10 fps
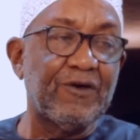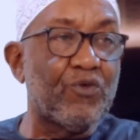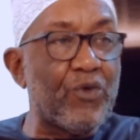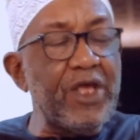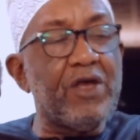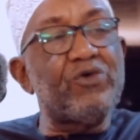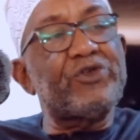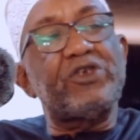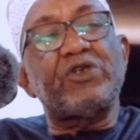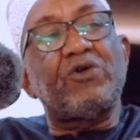We who
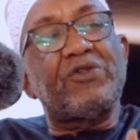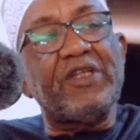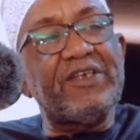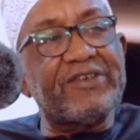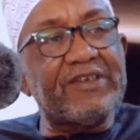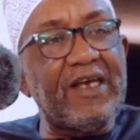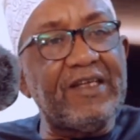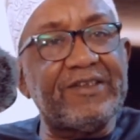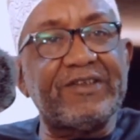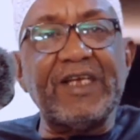sit on this
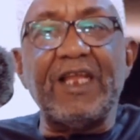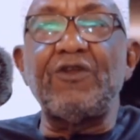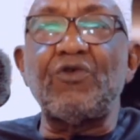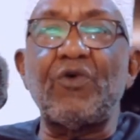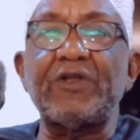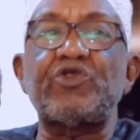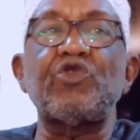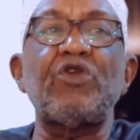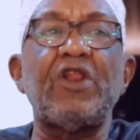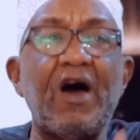side tell you what
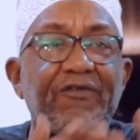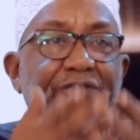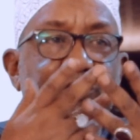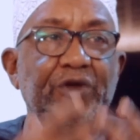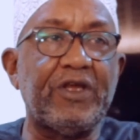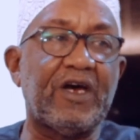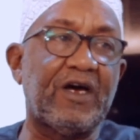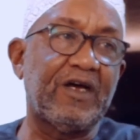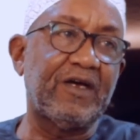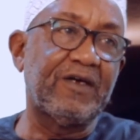you love to hear.
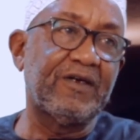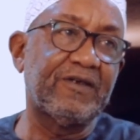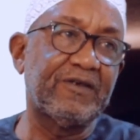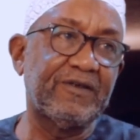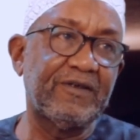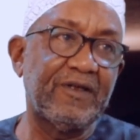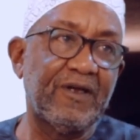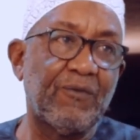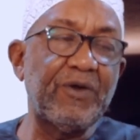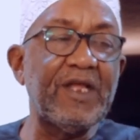
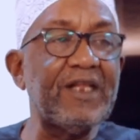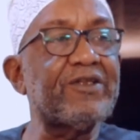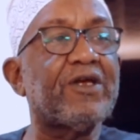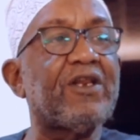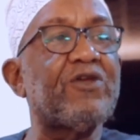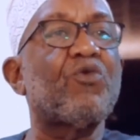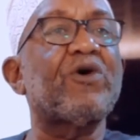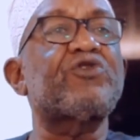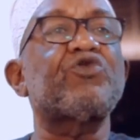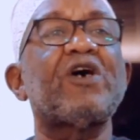We then tell you
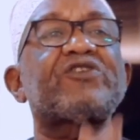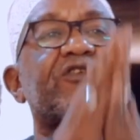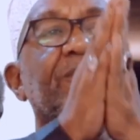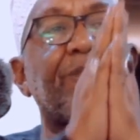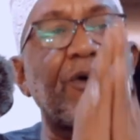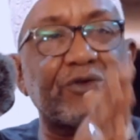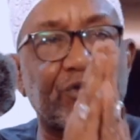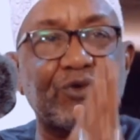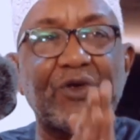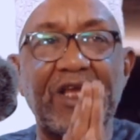what you are
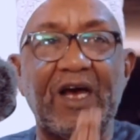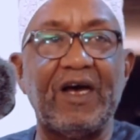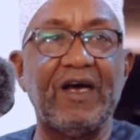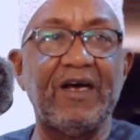supposed to hear.